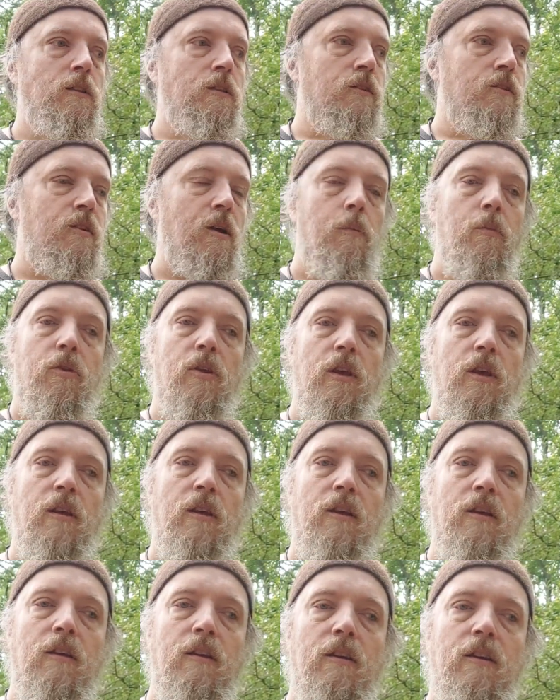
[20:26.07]

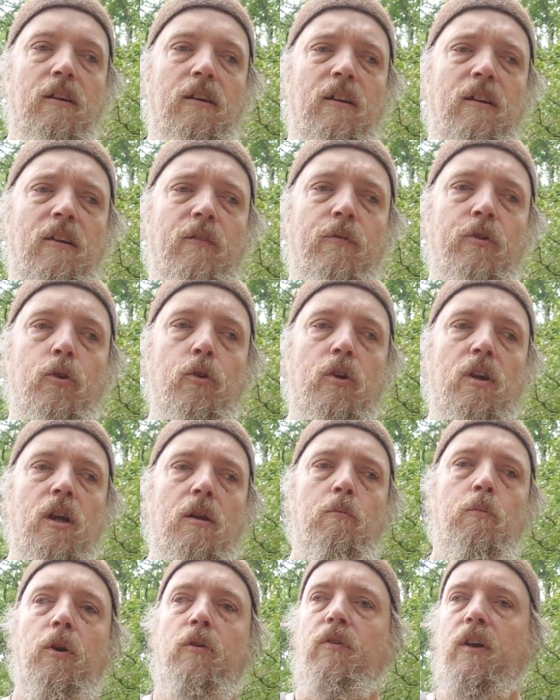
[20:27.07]
something you
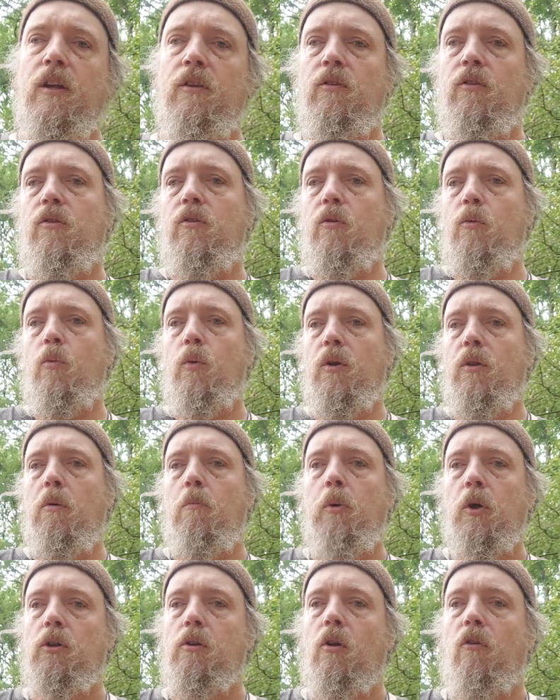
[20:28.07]
can prevent with a
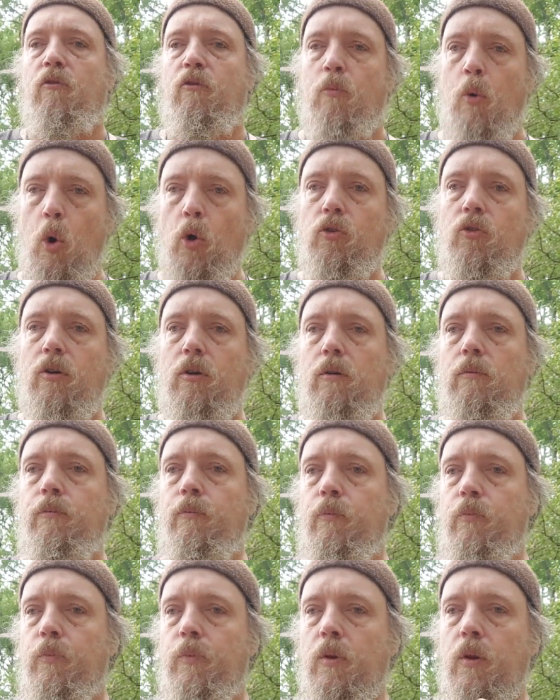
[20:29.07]
bottle of water,
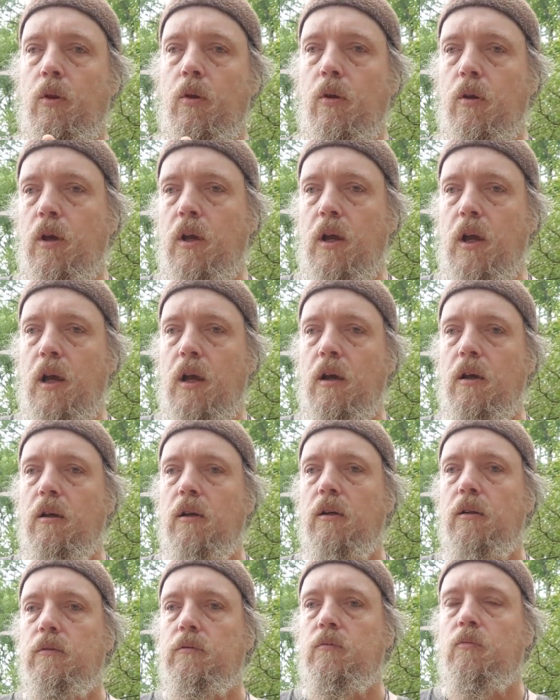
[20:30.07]

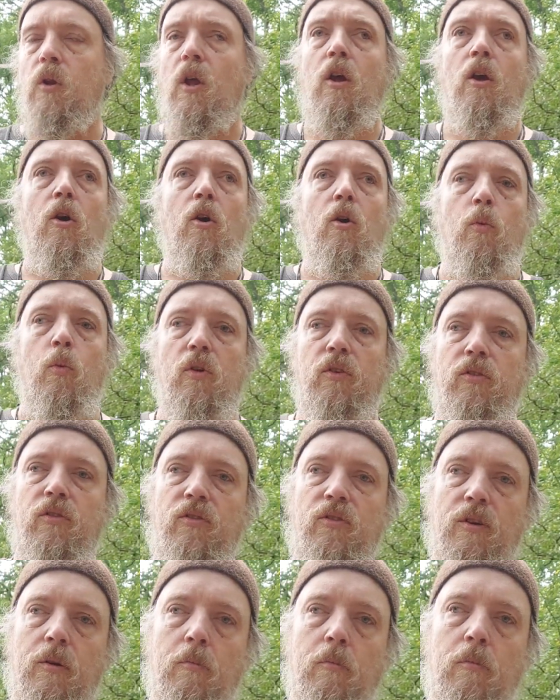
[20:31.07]
with
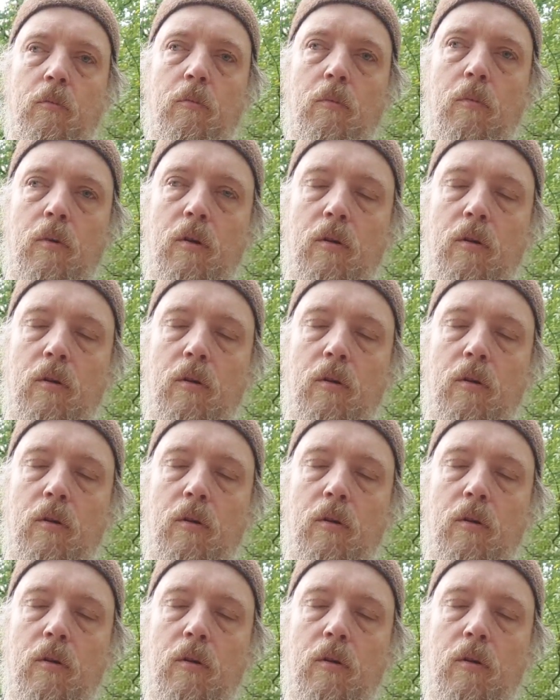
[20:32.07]
some